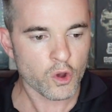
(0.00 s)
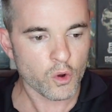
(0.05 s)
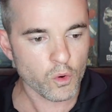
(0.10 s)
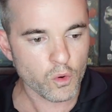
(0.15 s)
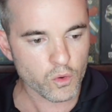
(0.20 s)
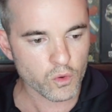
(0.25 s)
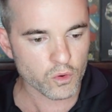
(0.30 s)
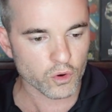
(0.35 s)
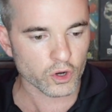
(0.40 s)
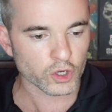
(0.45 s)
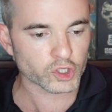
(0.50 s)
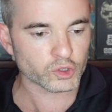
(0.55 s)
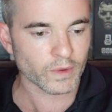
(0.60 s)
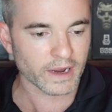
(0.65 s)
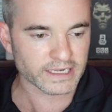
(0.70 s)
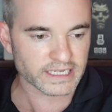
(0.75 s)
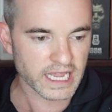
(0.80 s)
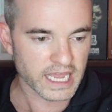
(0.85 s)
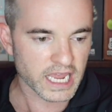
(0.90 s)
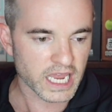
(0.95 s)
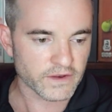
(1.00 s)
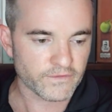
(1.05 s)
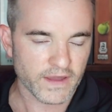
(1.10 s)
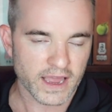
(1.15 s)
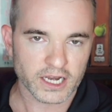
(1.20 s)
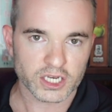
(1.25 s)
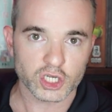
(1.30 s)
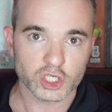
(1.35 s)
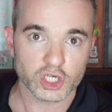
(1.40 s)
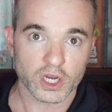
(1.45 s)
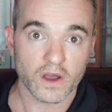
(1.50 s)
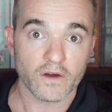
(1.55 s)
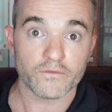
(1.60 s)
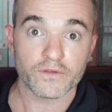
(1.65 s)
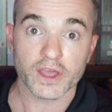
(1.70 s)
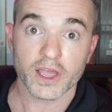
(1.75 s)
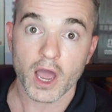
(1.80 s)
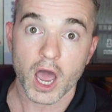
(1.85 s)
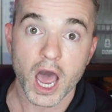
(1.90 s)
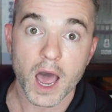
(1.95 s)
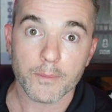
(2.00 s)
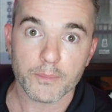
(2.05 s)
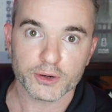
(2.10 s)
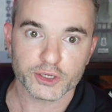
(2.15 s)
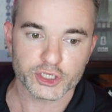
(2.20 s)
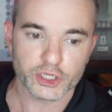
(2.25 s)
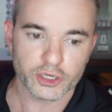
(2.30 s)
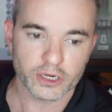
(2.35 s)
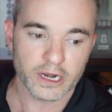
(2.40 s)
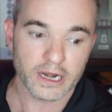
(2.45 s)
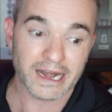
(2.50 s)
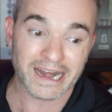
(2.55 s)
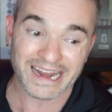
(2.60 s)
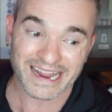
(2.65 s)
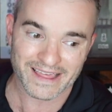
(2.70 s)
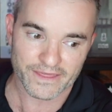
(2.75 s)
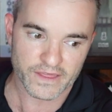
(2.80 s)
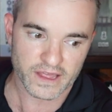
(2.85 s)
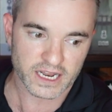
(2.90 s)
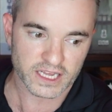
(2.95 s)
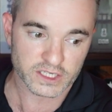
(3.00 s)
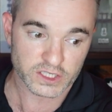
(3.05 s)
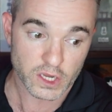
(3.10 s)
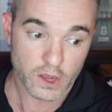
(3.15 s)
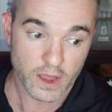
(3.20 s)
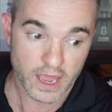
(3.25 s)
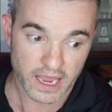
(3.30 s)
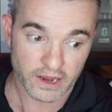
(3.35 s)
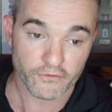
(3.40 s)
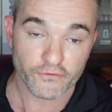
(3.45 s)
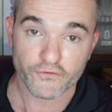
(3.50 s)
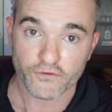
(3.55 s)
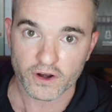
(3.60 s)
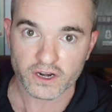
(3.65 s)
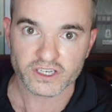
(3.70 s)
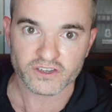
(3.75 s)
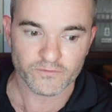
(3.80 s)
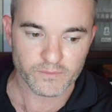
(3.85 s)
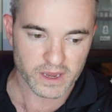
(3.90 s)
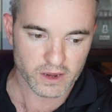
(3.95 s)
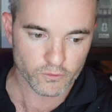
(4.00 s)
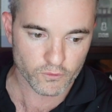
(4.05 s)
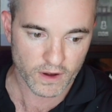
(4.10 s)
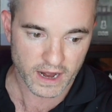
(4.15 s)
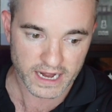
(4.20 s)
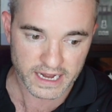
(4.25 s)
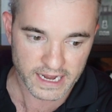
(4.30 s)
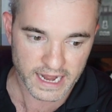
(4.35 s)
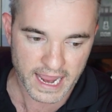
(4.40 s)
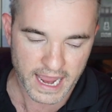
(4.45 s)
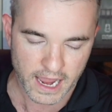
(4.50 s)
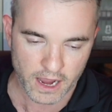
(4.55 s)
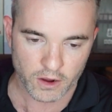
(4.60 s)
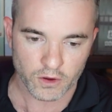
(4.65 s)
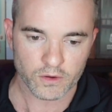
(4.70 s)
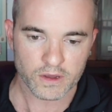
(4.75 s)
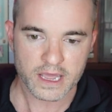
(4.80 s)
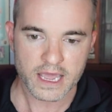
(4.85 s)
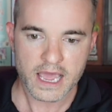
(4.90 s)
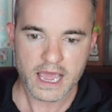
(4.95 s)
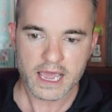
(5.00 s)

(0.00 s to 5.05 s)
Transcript: or do I take advantage of the opportunity that is in front of me right now?